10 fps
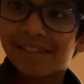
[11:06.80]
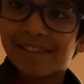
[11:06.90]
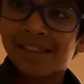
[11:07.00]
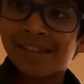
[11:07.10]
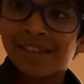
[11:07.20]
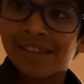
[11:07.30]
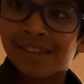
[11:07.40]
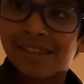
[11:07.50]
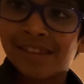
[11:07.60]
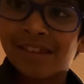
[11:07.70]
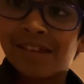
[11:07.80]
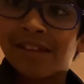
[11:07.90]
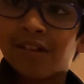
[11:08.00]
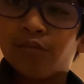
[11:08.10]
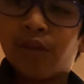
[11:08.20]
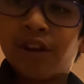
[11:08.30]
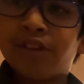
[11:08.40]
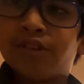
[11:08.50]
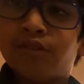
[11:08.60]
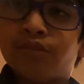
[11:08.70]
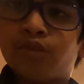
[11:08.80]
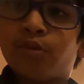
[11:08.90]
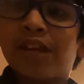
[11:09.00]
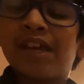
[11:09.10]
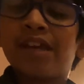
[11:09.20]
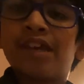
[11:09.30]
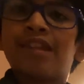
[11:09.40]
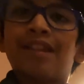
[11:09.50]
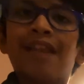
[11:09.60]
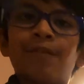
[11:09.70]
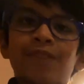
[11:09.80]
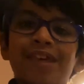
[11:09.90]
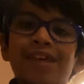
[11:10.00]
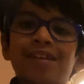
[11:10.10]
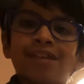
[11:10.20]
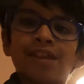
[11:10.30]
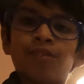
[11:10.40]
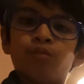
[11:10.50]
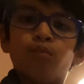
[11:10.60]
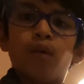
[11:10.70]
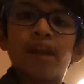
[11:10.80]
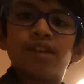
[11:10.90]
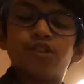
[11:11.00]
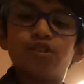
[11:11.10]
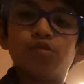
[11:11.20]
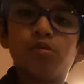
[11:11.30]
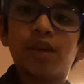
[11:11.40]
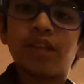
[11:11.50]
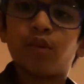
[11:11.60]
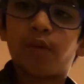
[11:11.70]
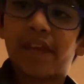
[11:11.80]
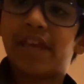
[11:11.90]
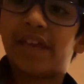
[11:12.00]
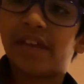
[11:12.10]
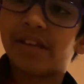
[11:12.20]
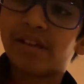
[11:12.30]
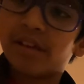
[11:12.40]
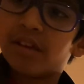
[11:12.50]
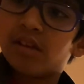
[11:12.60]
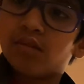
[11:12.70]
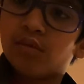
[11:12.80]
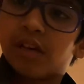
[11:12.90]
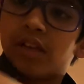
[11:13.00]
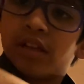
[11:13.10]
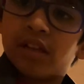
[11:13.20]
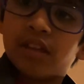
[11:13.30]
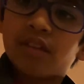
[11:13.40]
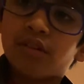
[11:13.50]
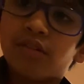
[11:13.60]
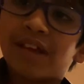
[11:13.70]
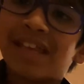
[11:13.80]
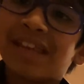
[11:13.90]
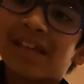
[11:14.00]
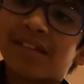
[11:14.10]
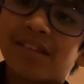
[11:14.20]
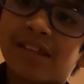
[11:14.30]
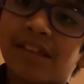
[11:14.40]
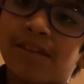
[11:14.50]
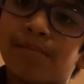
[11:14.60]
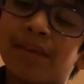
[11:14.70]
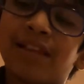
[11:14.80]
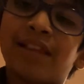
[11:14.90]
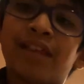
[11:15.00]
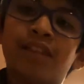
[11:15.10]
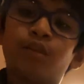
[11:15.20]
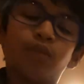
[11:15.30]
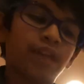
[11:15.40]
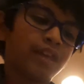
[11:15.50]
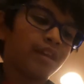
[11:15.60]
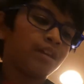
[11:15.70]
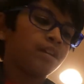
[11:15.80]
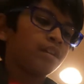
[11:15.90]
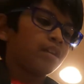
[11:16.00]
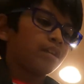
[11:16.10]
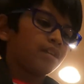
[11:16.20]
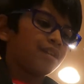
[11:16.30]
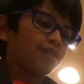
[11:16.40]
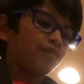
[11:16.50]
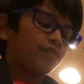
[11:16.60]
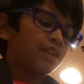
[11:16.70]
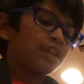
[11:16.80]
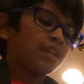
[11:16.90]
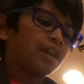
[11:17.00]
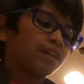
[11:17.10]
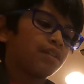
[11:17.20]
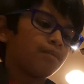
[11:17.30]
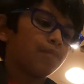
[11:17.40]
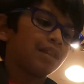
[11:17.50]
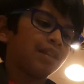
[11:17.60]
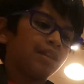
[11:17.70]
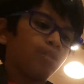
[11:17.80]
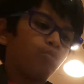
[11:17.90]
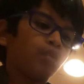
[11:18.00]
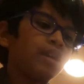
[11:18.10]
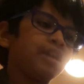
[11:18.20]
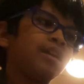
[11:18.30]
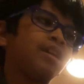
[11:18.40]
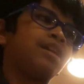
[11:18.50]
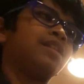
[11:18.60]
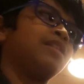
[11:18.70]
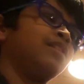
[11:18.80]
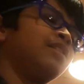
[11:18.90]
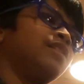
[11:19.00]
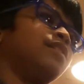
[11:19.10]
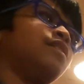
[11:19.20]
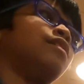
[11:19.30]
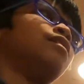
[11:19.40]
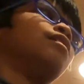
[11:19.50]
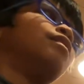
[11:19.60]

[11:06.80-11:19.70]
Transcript: This 1, 2, 3 in the left hand, and 1, 2 in the right hand. So index and middle in the right hand, index, middle, and ring in the